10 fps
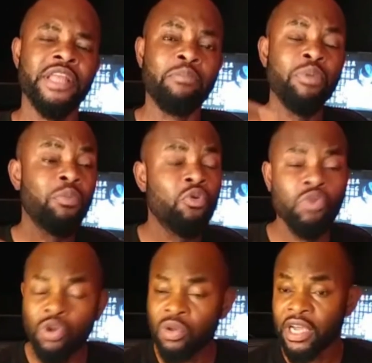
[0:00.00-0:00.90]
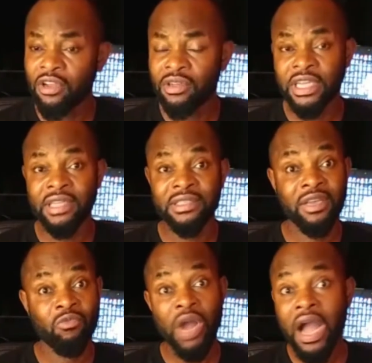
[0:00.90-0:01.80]
that people will look at us and
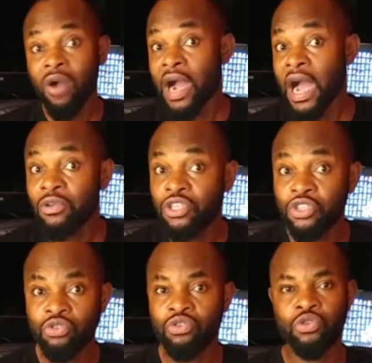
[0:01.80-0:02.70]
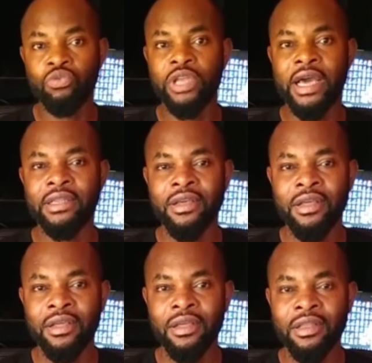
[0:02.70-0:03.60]
say, wow, how did you do that?
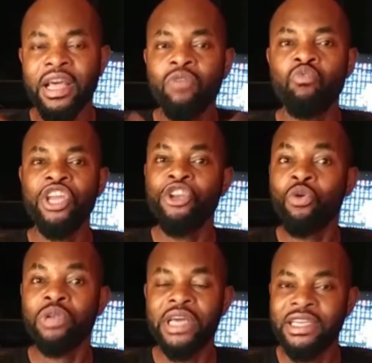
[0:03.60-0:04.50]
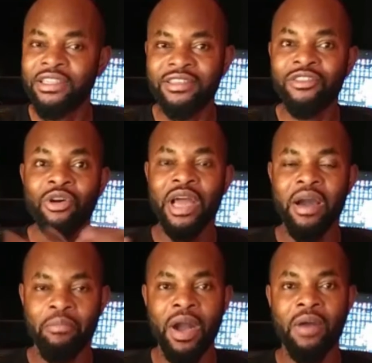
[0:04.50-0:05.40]
Then we know that it's not
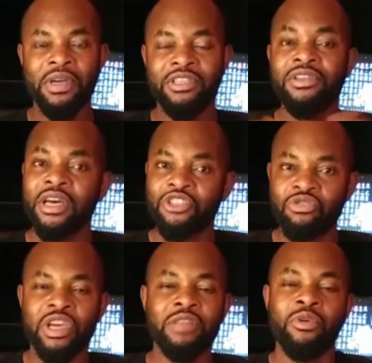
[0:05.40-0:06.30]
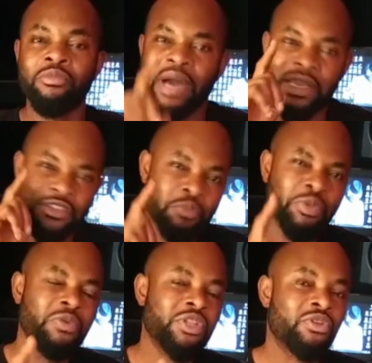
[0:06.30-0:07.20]
our power, it's not our strength, but by the
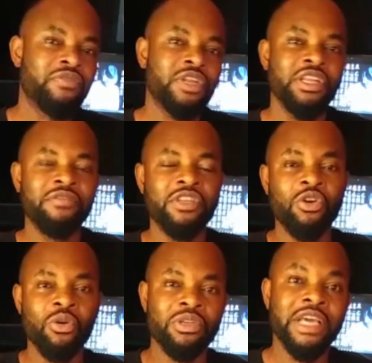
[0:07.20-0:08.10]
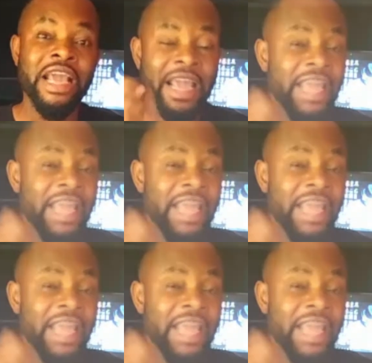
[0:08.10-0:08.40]
Spirit of the living God